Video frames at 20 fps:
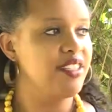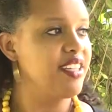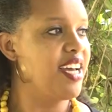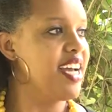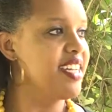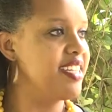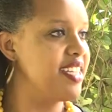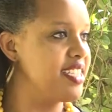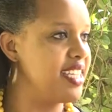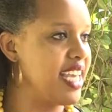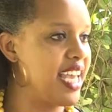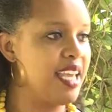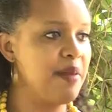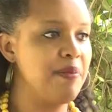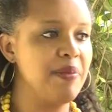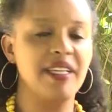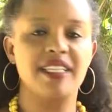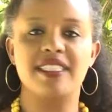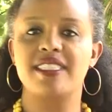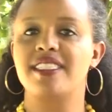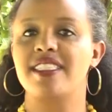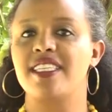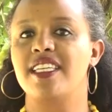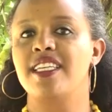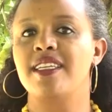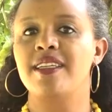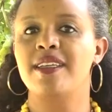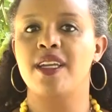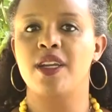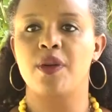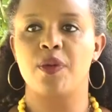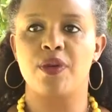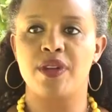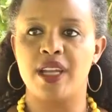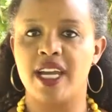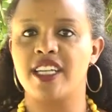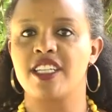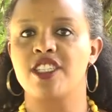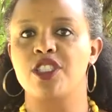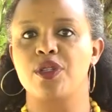God does A, B, and C, we're
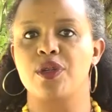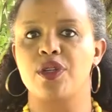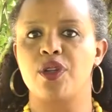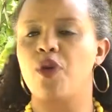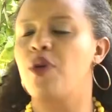not going to do it.